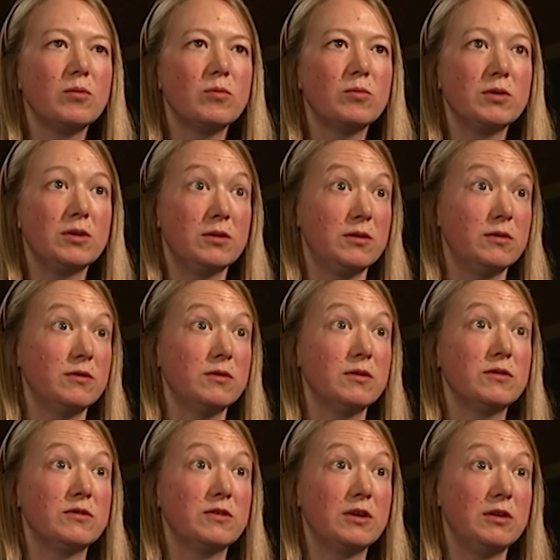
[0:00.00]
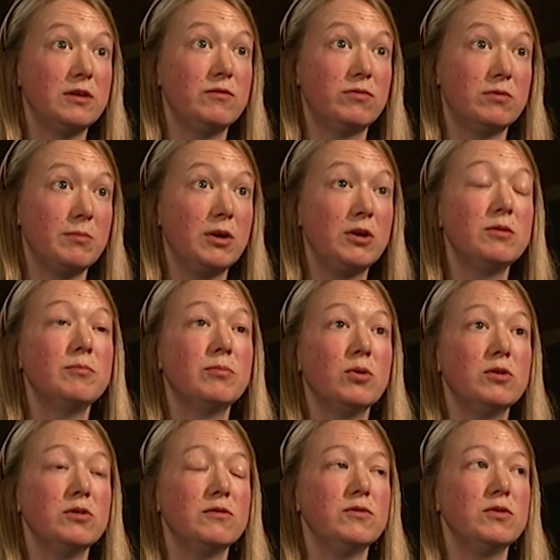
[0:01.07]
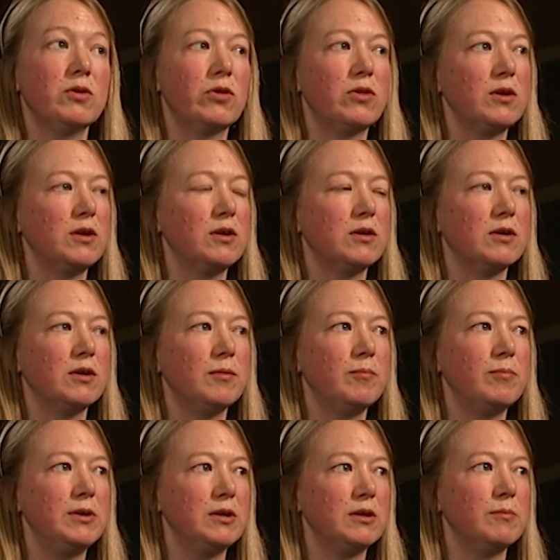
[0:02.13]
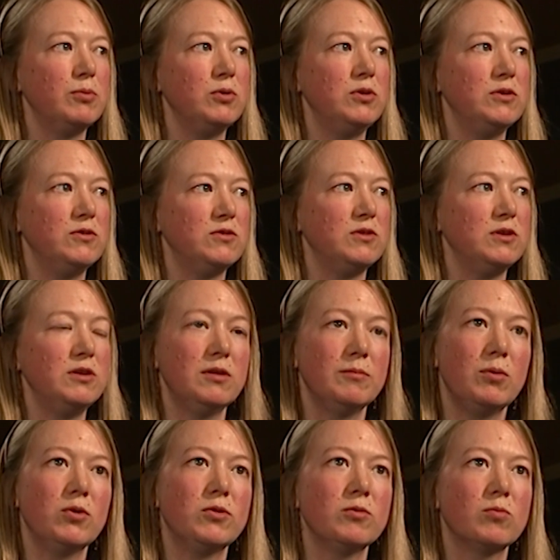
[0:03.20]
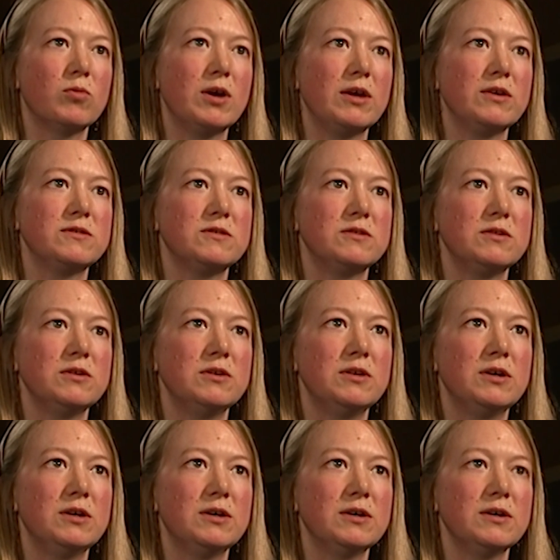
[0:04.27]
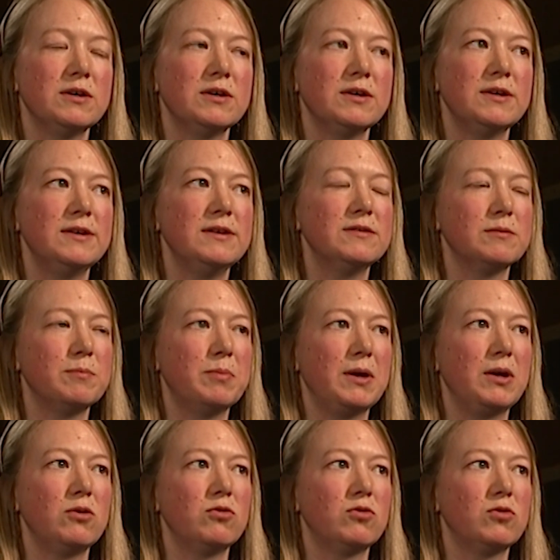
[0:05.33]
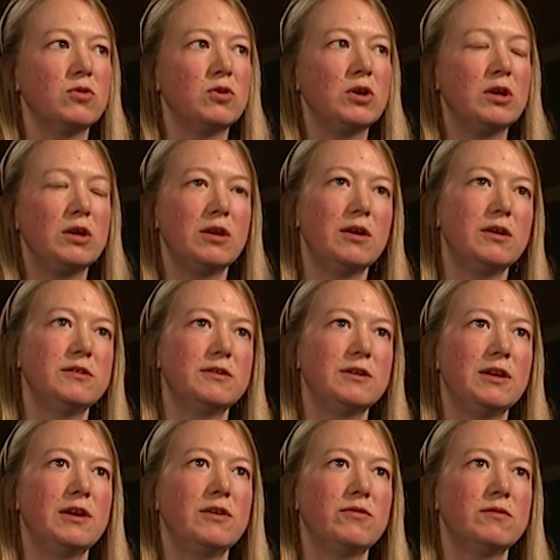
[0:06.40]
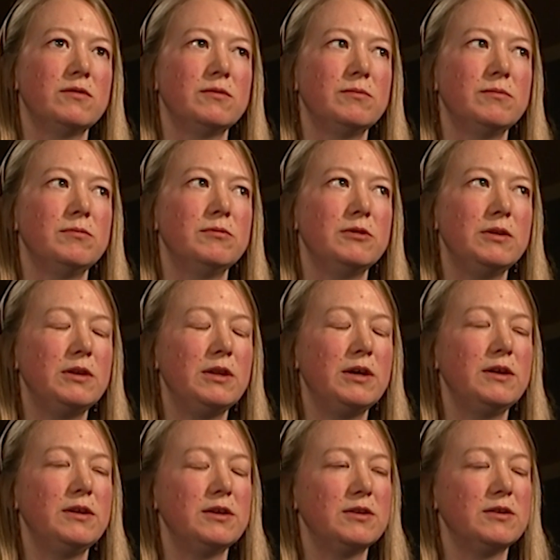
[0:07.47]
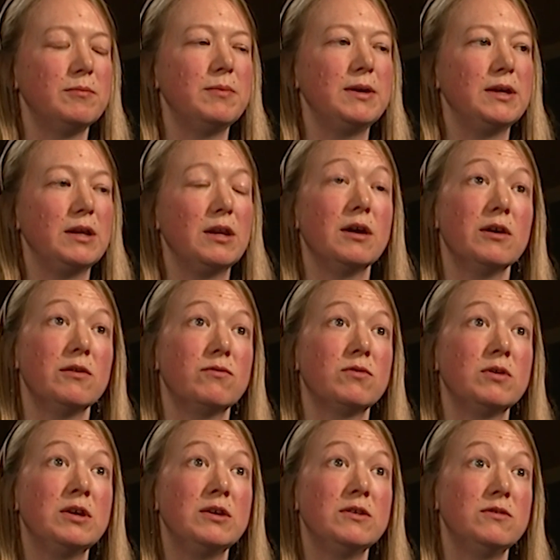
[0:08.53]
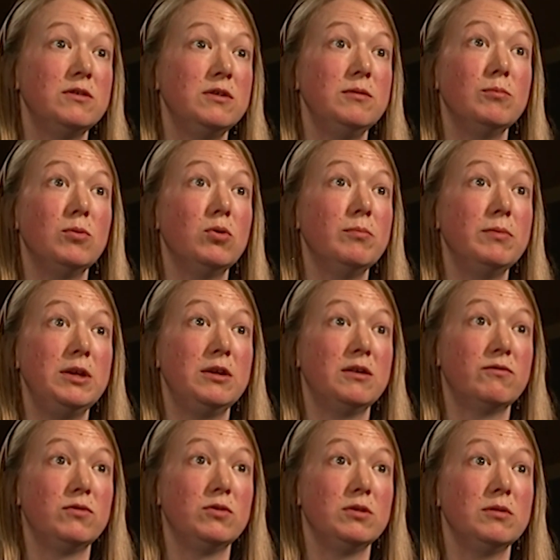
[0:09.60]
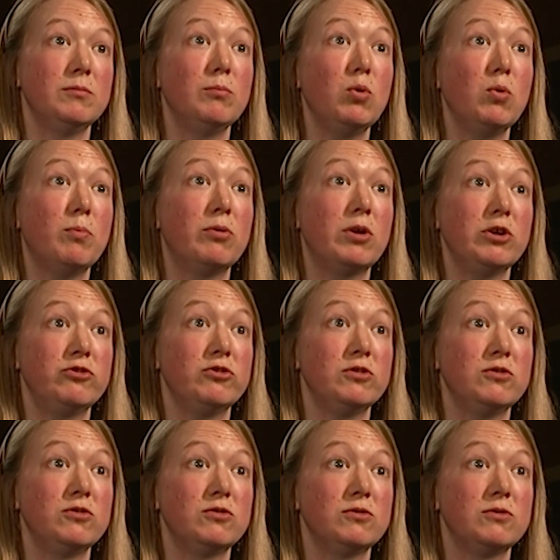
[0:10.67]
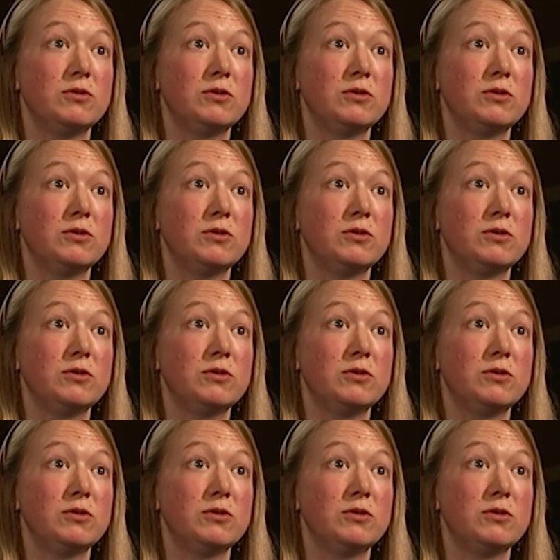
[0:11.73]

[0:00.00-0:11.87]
Well, certainly from my own point of view, I think being a Buddhist in the modern West is about learning to make life seem more meaningful and more precious.